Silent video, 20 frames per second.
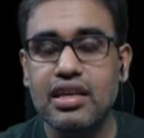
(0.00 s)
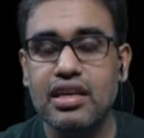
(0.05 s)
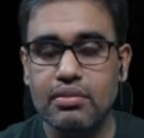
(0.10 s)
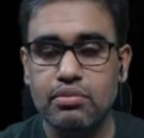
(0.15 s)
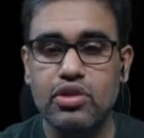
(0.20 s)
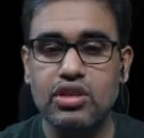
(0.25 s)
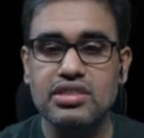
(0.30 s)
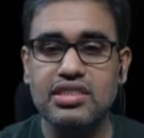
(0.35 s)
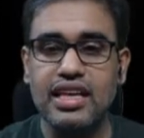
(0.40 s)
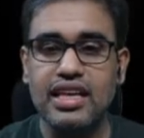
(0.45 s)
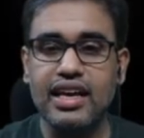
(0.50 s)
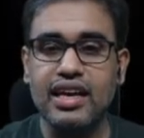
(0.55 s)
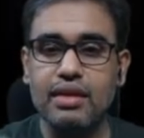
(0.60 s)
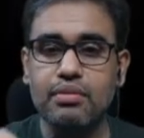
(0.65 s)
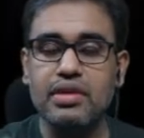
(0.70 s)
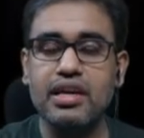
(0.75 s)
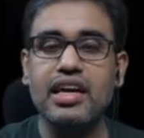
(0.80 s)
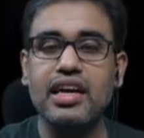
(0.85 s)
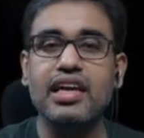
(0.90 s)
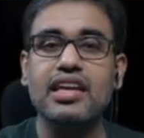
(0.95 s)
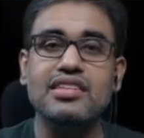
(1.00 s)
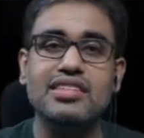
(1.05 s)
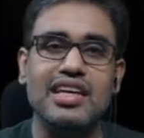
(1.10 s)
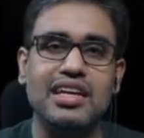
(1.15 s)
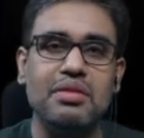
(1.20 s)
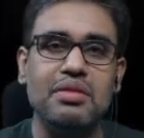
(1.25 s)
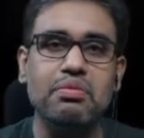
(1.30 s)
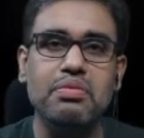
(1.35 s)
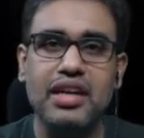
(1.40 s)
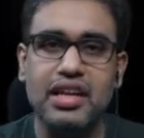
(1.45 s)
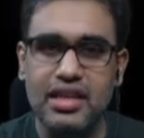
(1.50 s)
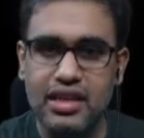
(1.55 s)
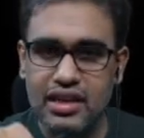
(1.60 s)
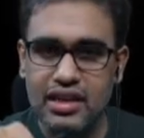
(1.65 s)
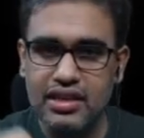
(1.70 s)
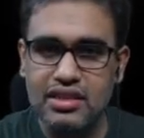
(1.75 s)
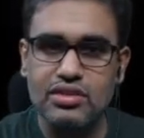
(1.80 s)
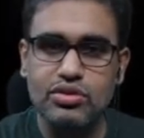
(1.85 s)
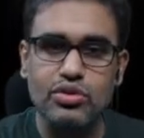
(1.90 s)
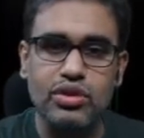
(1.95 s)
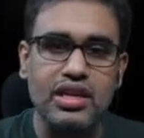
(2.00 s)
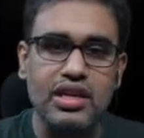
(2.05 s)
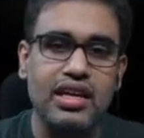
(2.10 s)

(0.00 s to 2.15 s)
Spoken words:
For sacrum again is unpaired, it is going